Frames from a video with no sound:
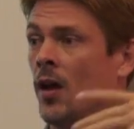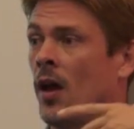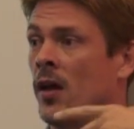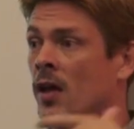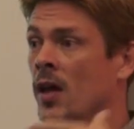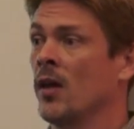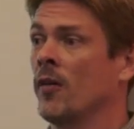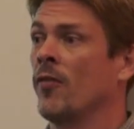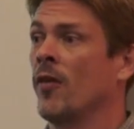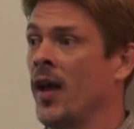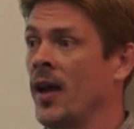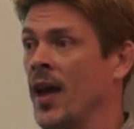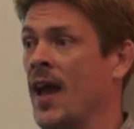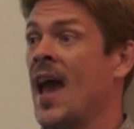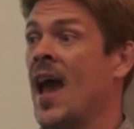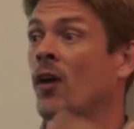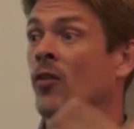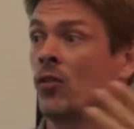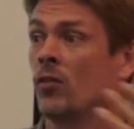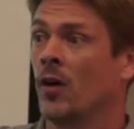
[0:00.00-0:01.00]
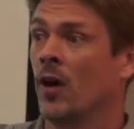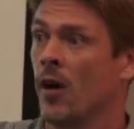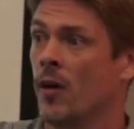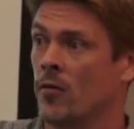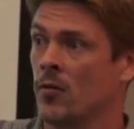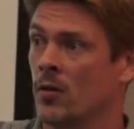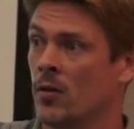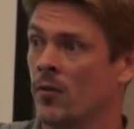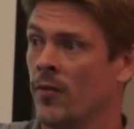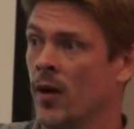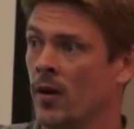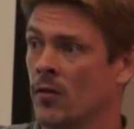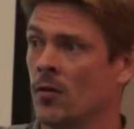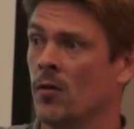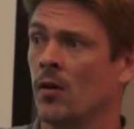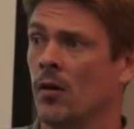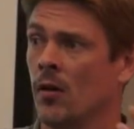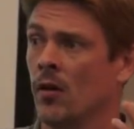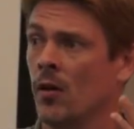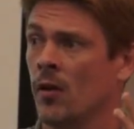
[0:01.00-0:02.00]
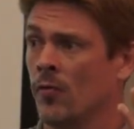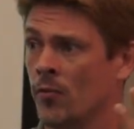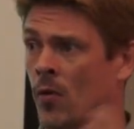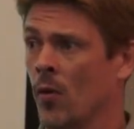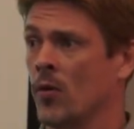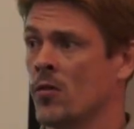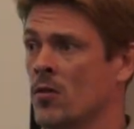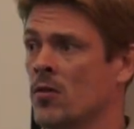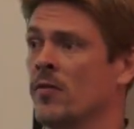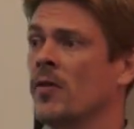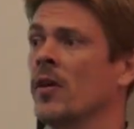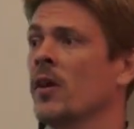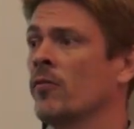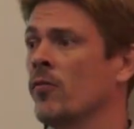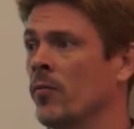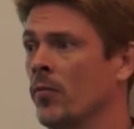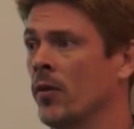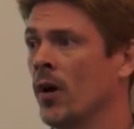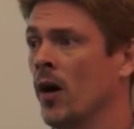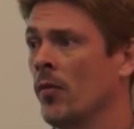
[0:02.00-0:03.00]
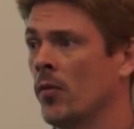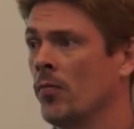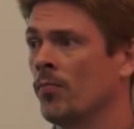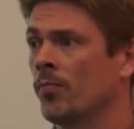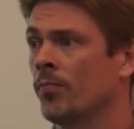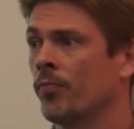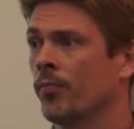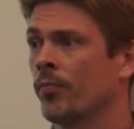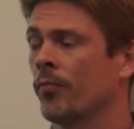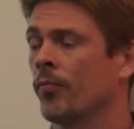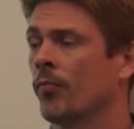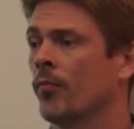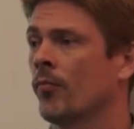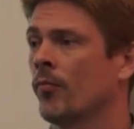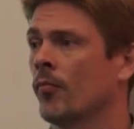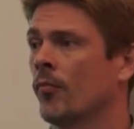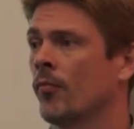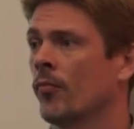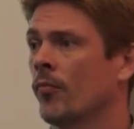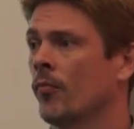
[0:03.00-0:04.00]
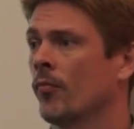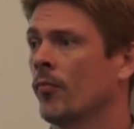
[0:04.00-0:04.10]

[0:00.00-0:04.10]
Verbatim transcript: Identifying actual causes and effects, of course, is a very different problem. And then,